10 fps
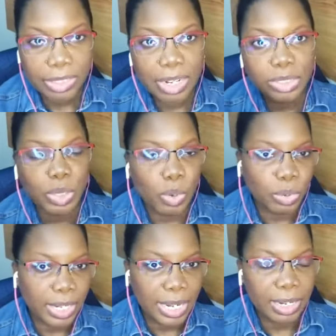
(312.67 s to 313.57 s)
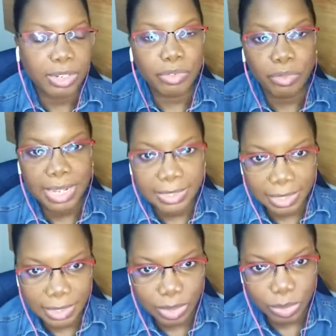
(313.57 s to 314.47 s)
not only the
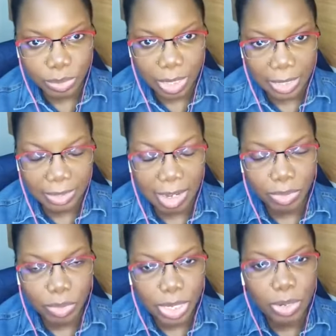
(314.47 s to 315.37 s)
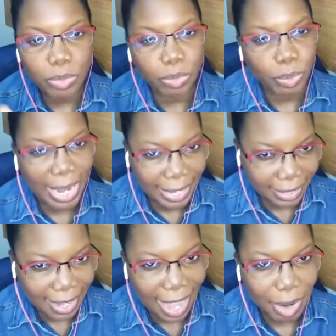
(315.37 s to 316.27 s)
reasons, not only
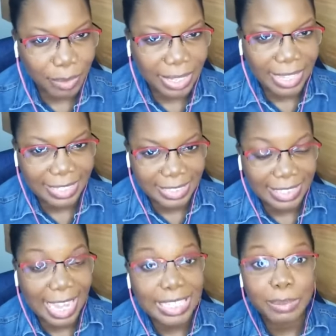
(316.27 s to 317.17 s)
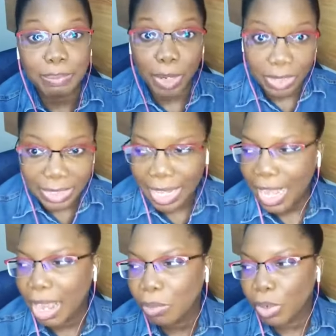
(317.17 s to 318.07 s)
when I will exercise, but
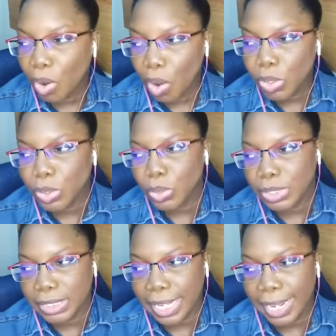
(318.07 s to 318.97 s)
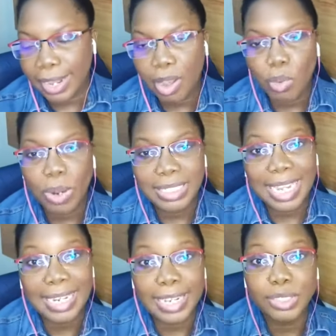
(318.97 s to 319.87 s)
I will also say what
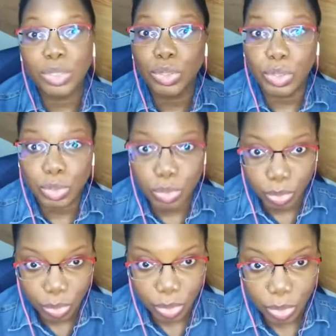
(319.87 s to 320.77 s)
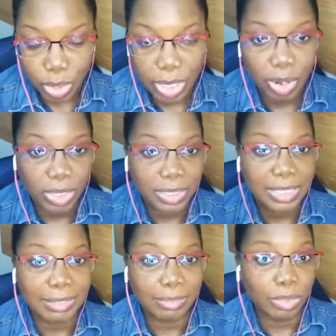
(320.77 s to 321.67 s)
I need to do in order
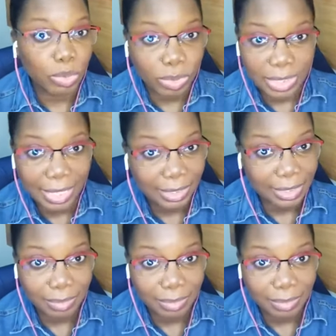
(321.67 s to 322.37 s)
to lose that